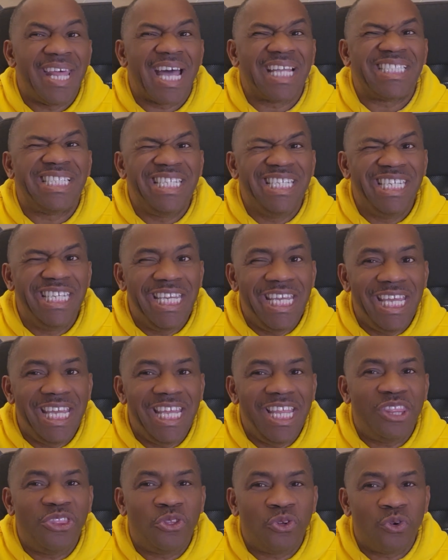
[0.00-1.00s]
that
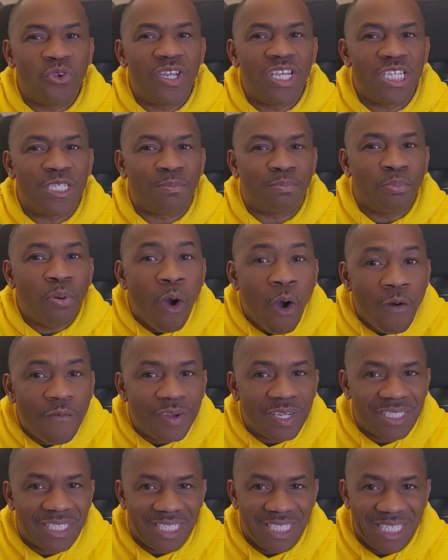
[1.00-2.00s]
ye through his
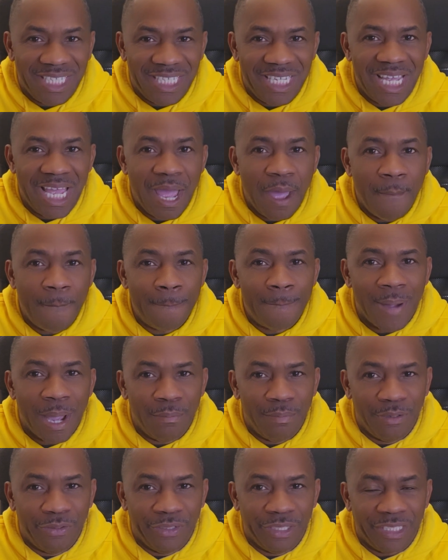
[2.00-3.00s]
poverty
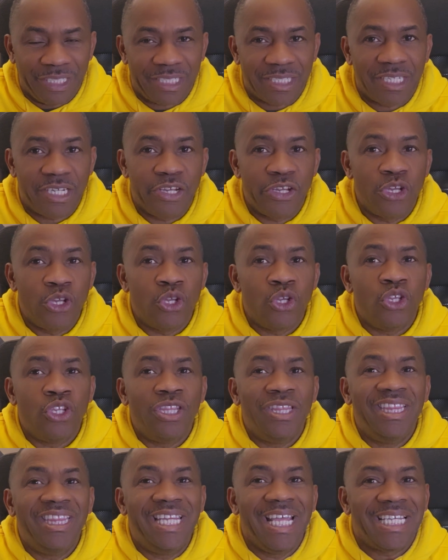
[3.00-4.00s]
might be rich.
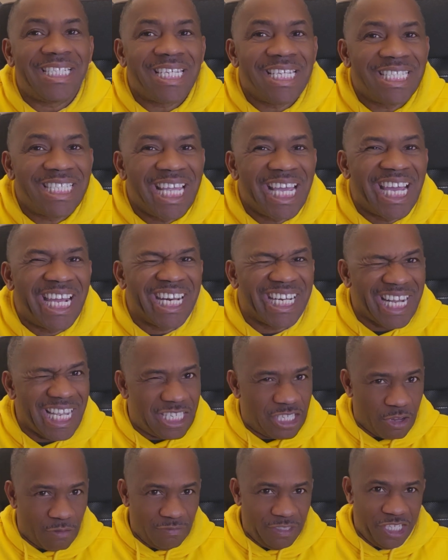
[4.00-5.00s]
This is the
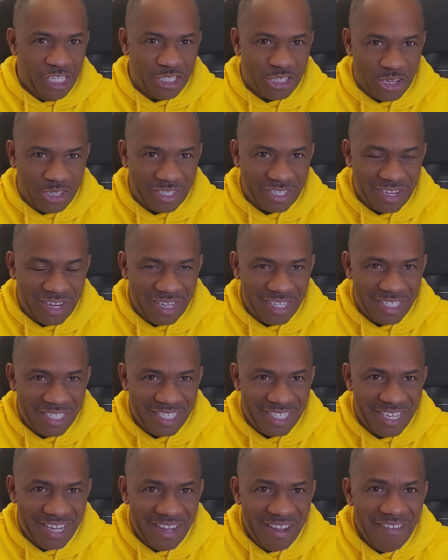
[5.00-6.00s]
grace of Jesus
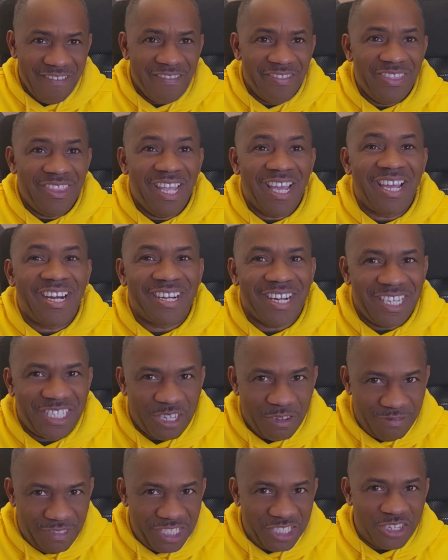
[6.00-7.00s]
Christ, The
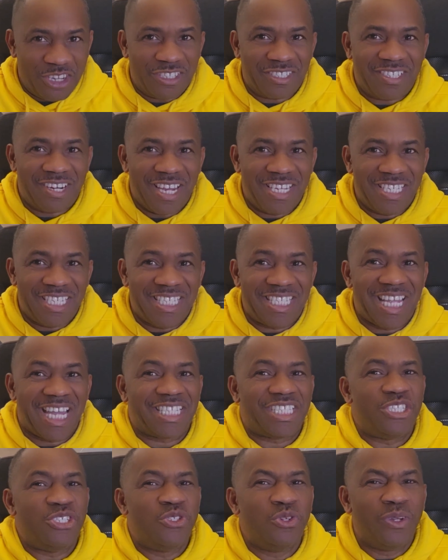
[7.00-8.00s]
grace of Jesus Christ
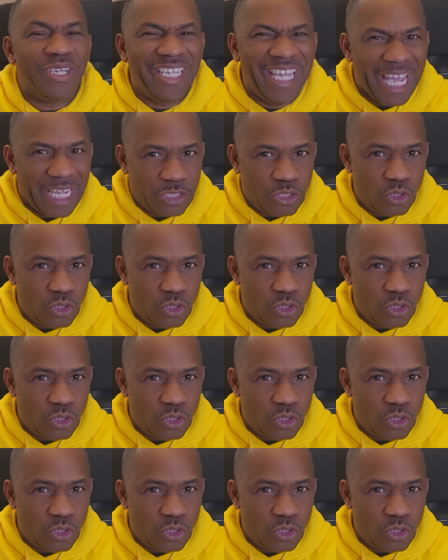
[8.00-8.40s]
is that you